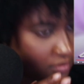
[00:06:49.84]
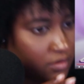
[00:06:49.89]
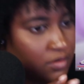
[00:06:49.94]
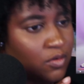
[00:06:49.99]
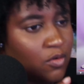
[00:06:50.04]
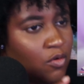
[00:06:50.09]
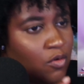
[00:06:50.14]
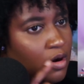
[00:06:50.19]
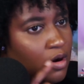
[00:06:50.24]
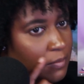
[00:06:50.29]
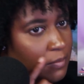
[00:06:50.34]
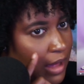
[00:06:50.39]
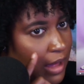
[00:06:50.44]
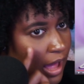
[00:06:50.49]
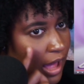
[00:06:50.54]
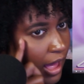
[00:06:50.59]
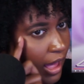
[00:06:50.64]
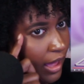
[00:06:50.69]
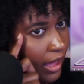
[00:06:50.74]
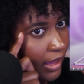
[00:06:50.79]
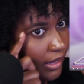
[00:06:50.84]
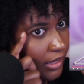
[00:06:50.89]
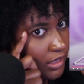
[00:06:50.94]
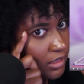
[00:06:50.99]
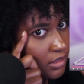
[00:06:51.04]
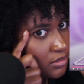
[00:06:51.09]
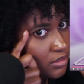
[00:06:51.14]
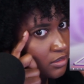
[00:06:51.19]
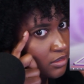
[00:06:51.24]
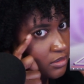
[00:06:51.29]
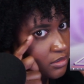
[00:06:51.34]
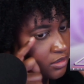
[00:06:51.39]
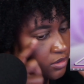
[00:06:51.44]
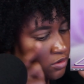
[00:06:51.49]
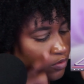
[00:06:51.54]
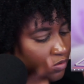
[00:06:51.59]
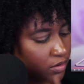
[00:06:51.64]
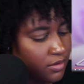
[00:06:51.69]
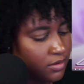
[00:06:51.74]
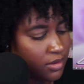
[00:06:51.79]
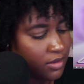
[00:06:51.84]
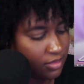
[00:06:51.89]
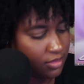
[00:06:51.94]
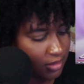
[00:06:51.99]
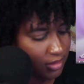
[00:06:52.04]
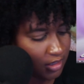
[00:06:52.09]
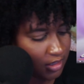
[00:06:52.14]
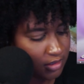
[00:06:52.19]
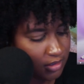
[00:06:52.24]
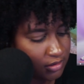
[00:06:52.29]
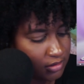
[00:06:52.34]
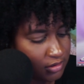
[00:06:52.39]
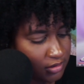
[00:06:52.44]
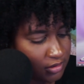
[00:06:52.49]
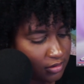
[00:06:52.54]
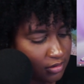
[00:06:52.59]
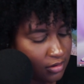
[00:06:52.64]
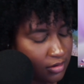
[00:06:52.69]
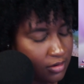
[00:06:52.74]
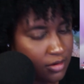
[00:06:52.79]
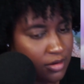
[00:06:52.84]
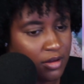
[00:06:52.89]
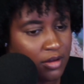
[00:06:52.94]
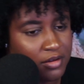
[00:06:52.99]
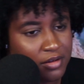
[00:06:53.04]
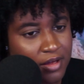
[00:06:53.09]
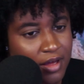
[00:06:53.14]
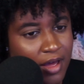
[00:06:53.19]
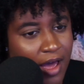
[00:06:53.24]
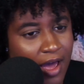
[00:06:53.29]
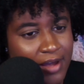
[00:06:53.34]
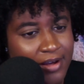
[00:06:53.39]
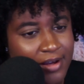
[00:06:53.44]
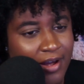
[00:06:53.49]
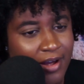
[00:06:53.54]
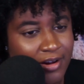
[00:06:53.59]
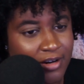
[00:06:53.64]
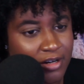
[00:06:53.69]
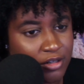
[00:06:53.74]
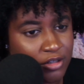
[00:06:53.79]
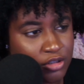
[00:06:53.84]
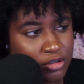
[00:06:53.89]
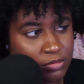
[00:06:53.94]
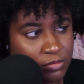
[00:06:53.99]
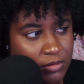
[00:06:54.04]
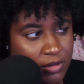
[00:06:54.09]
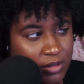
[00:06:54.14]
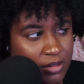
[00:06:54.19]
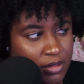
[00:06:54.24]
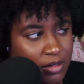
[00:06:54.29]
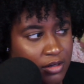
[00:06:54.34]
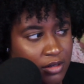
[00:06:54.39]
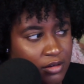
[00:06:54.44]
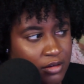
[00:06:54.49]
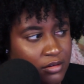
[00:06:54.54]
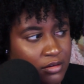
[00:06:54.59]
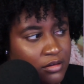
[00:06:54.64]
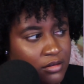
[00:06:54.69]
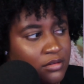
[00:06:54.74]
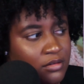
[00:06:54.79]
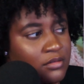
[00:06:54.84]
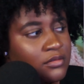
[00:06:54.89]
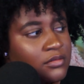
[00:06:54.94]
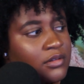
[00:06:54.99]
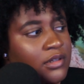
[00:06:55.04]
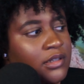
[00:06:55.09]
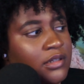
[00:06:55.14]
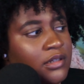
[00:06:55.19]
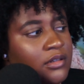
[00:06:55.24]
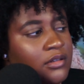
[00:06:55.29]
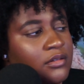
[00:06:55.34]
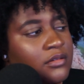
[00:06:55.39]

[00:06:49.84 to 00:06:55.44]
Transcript: or my eyes isn't going like this, I kind of just want to, like a,